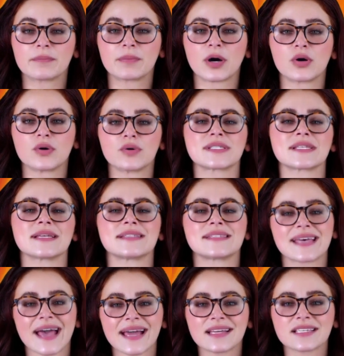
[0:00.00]
posts,
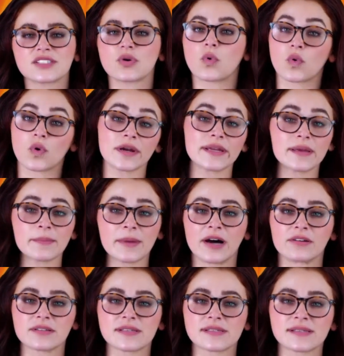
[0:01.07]
texts, or
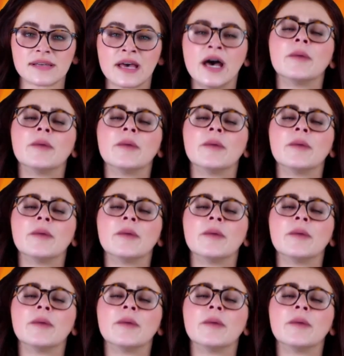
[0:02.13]
emails.